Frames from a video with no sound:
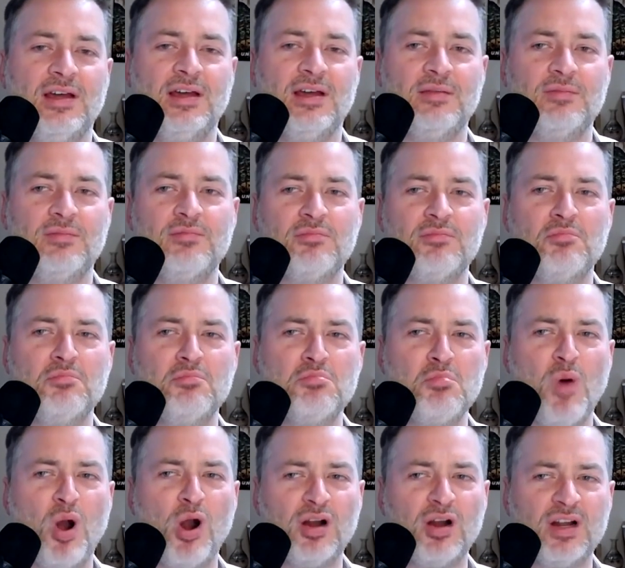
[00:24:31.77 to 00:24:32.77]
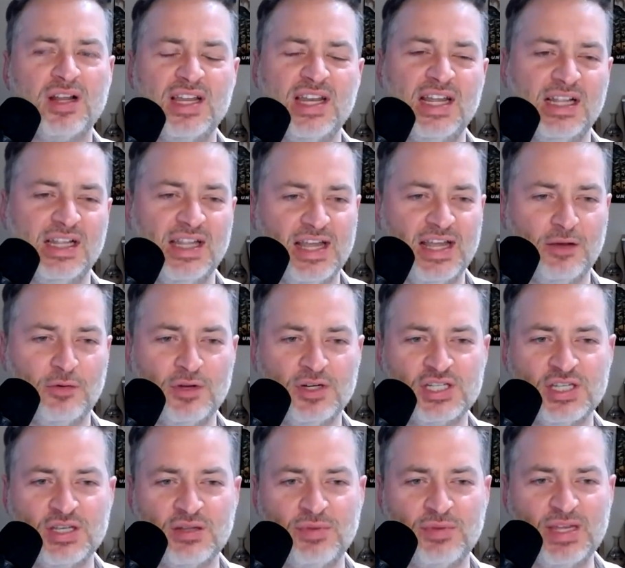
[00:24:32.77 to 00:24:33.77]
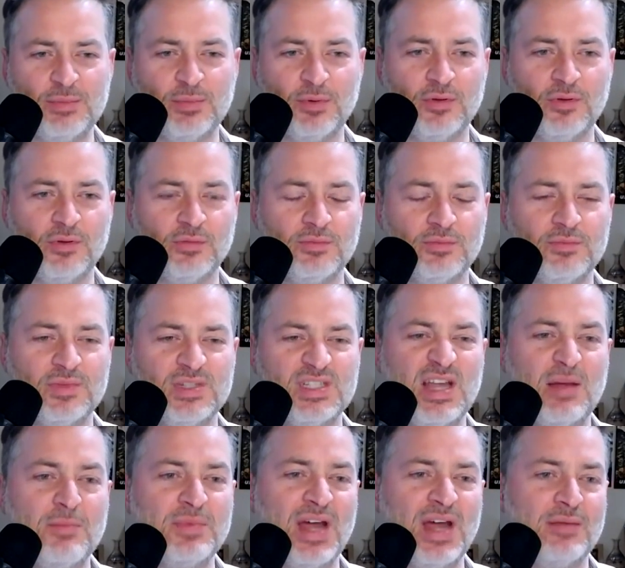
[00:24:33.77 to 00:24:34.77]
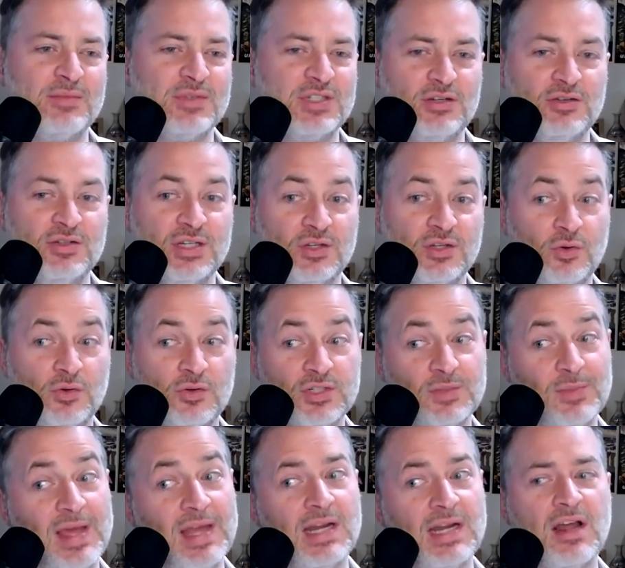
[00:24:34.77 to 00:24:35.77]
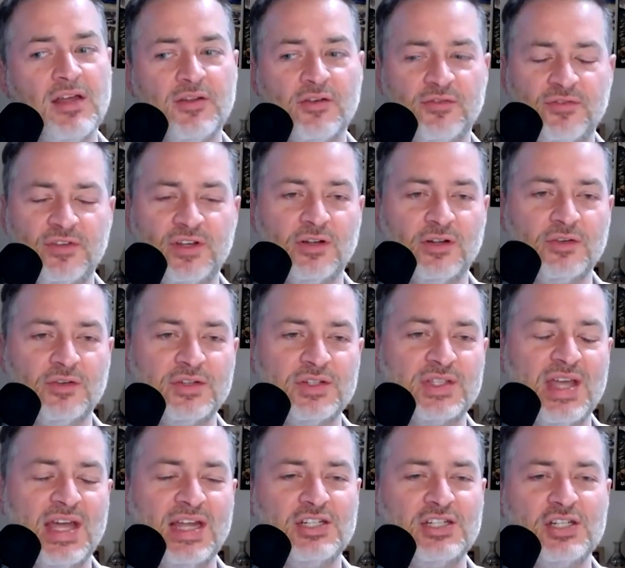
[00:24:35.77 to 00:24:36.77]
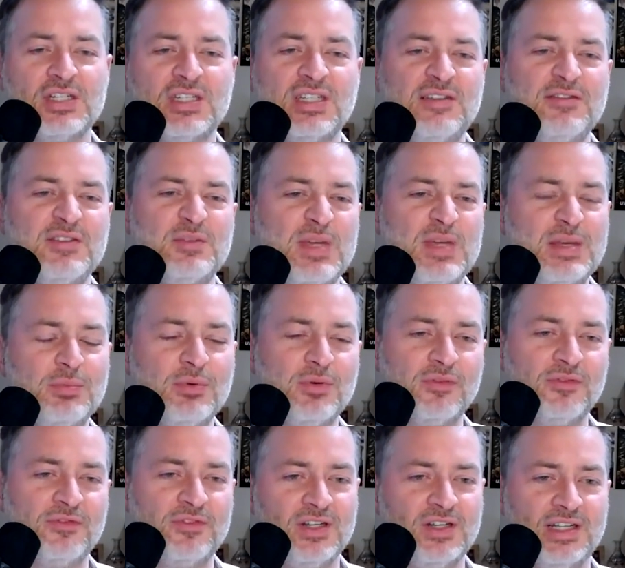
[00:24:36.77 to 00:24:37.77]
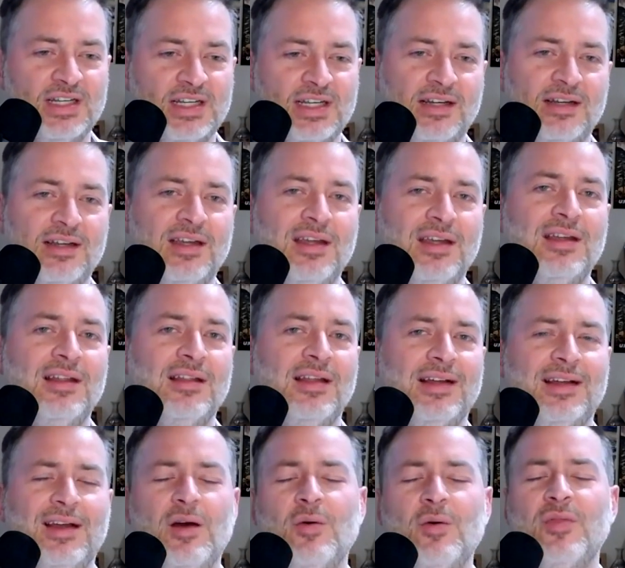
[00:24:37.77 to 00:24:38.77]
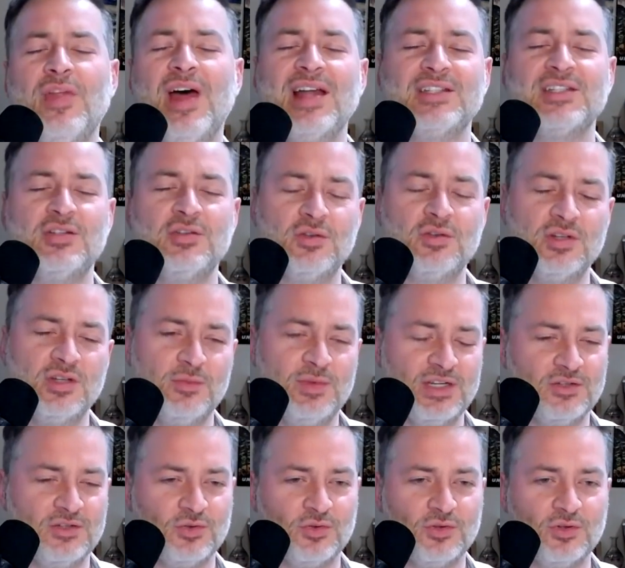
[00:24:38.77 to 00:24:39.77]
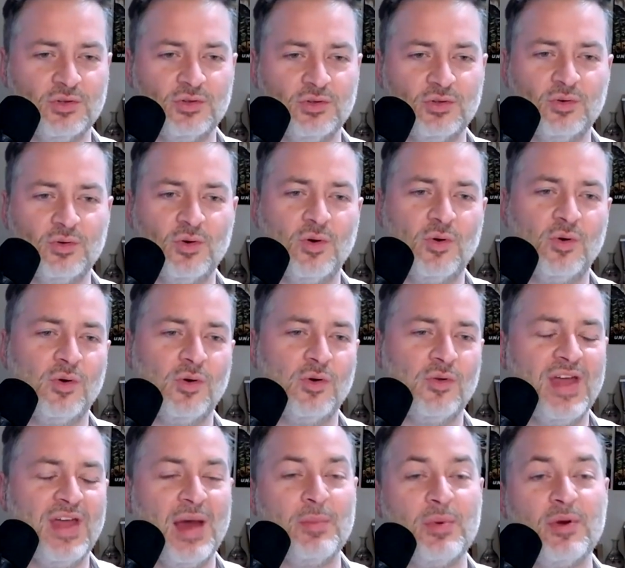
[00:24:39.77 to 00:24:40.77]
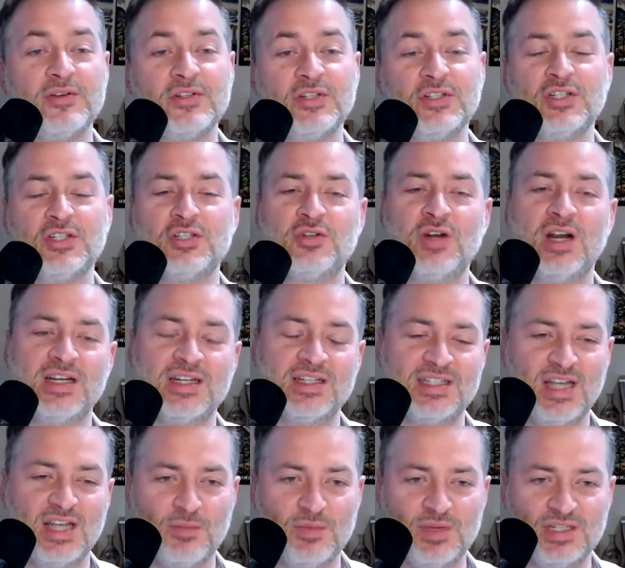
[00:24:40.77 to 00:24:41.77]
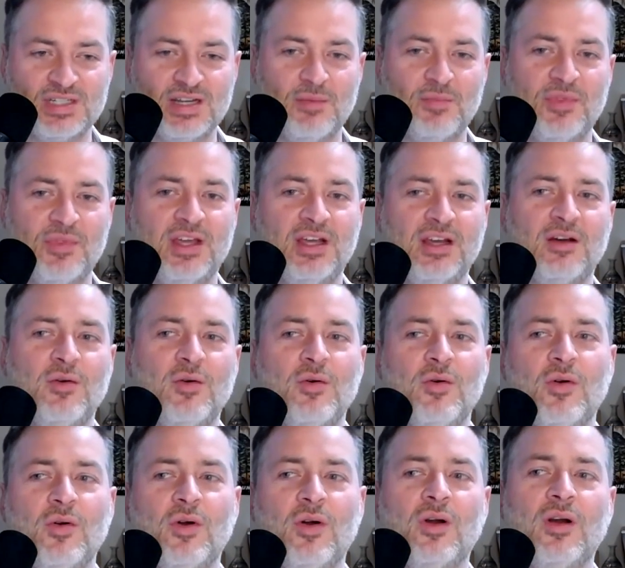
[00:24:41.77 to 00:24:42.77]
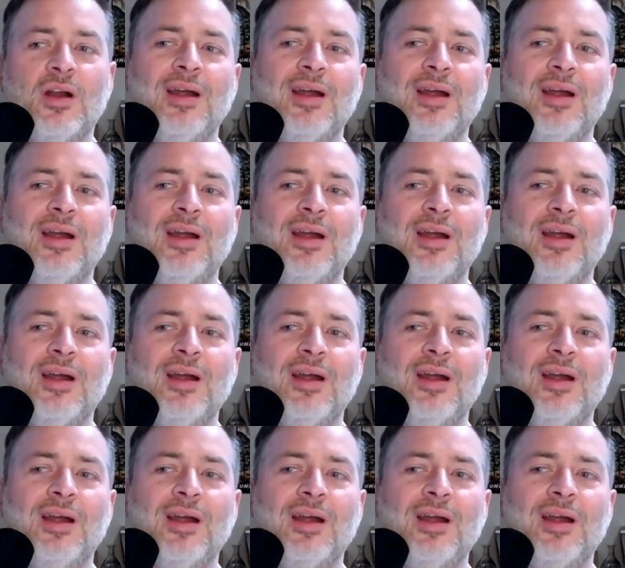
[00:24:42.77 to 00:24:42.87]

marketing language that people sometimes use in tourism and in other fields that just leaves people feeling like, oh, that's too good to be true, or that person's just trying to sell me something, or